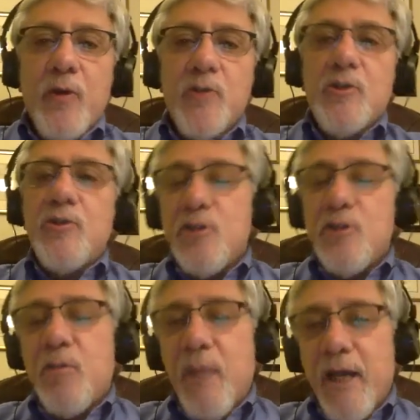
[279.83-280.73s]
there's a
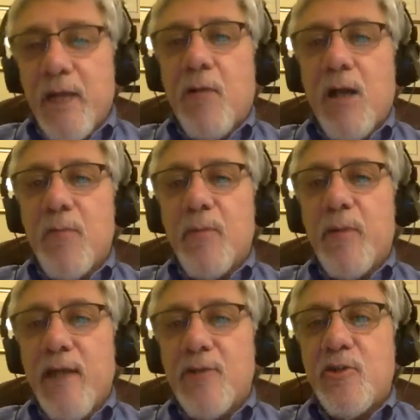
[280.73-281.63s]
systemic problem
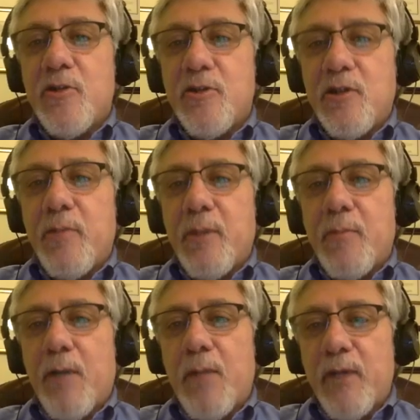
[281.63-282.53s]
that
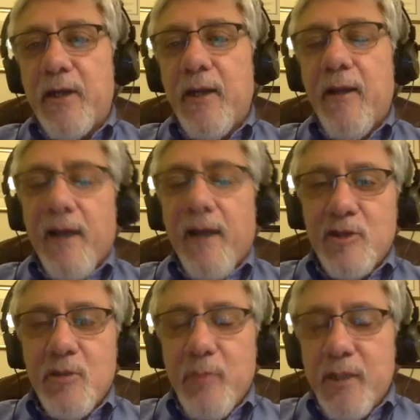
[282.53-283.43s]
has
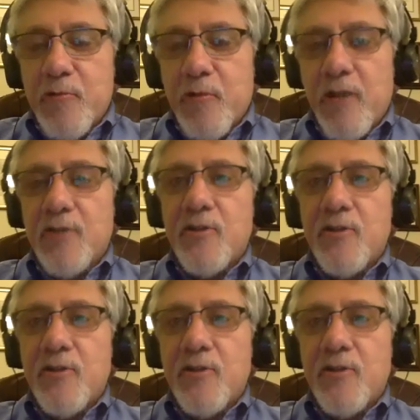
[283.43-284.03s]
to be addressed.